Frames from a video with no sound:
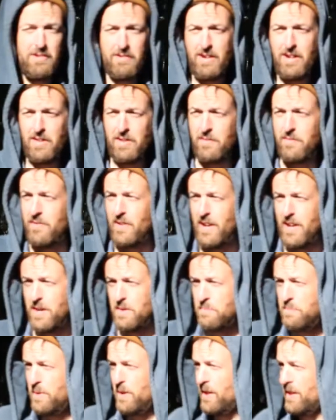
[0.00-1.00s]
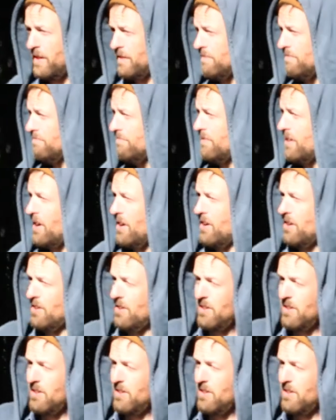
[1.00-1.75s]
around the fire pit, all